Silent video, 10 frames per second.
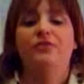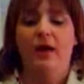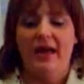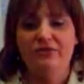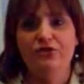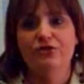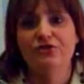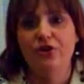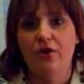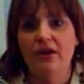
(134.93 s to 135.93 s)
So as you're
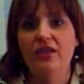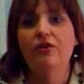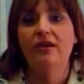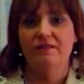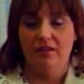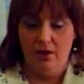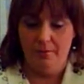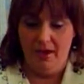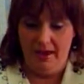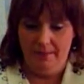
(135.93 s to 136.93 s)
starting your
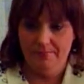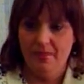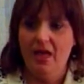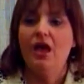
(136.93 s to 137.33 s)
envelope game,